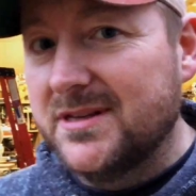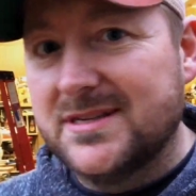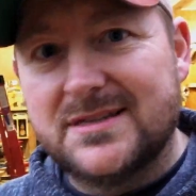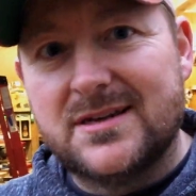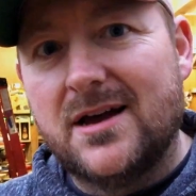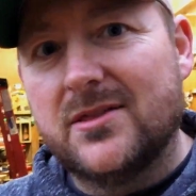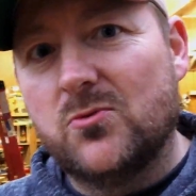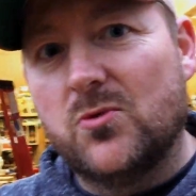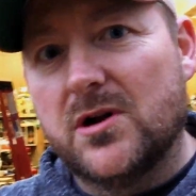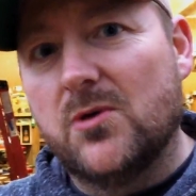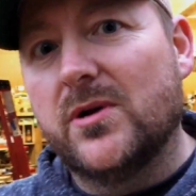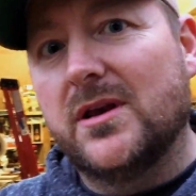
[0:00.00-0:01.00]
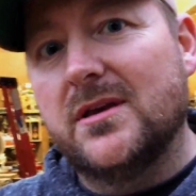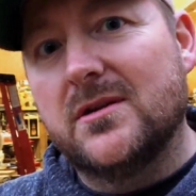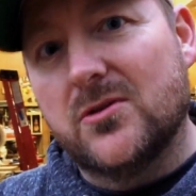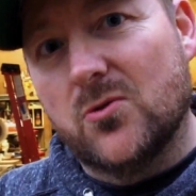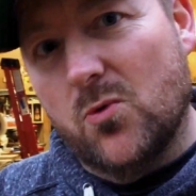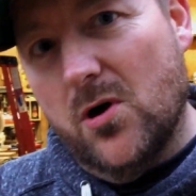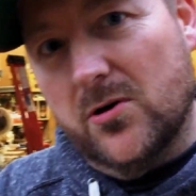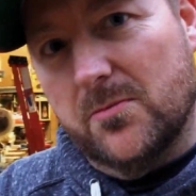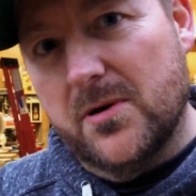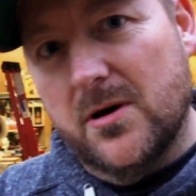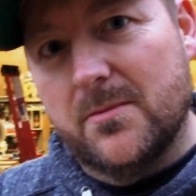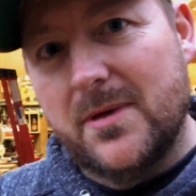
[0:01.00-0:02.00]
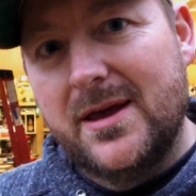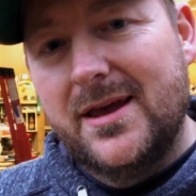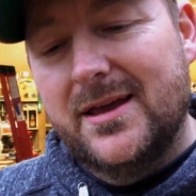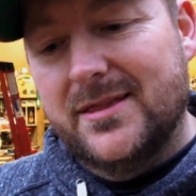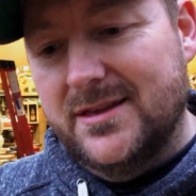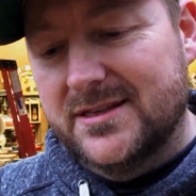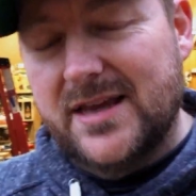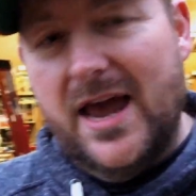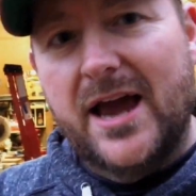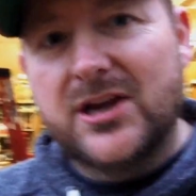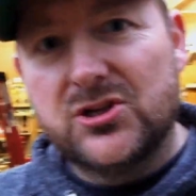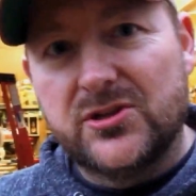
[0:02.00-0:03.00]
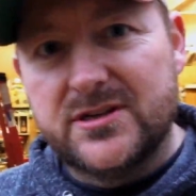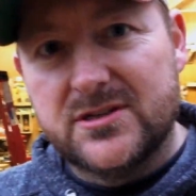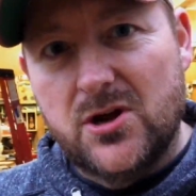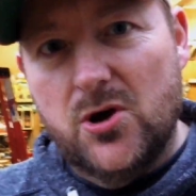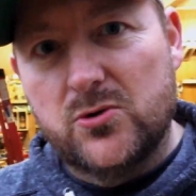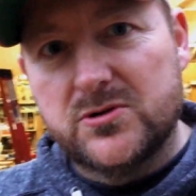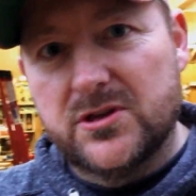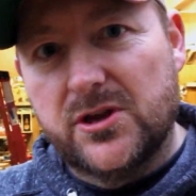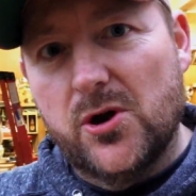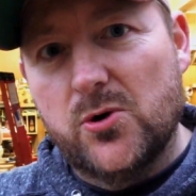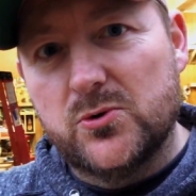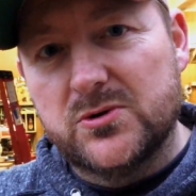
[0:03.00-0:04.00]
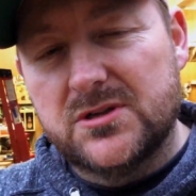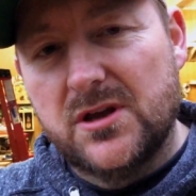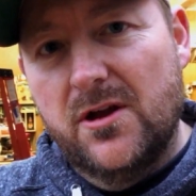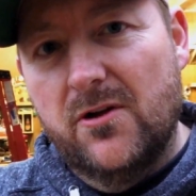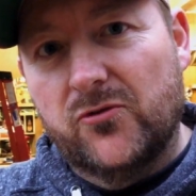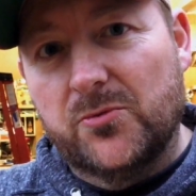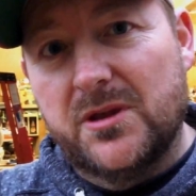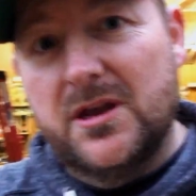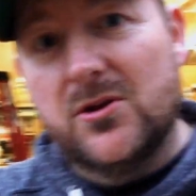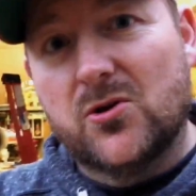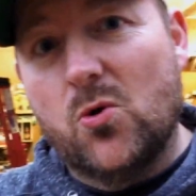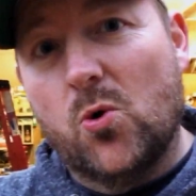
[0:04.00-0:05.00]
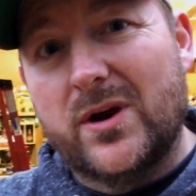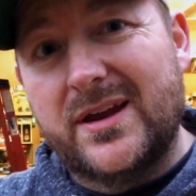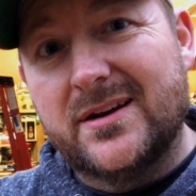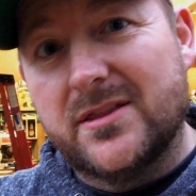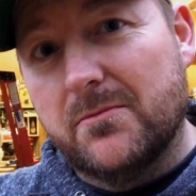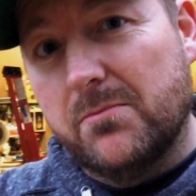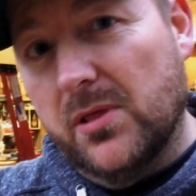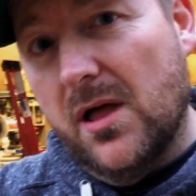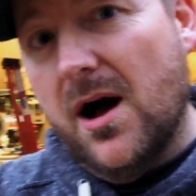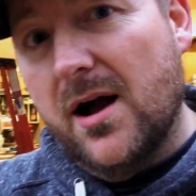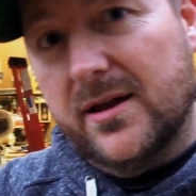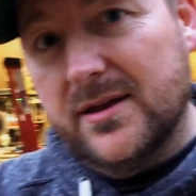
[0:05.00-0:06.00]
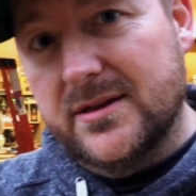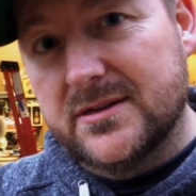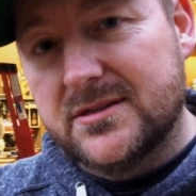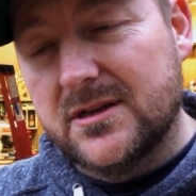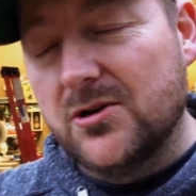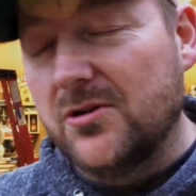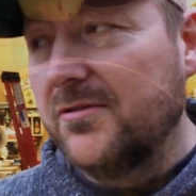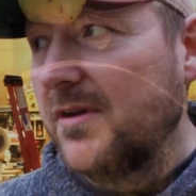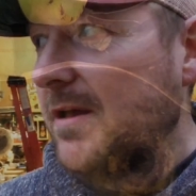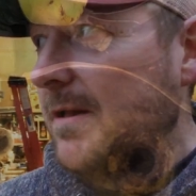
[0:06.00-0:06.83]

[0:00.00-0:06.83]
This is not the one going into the water pump. This actually is a hose that goes from the heater core into the block itself.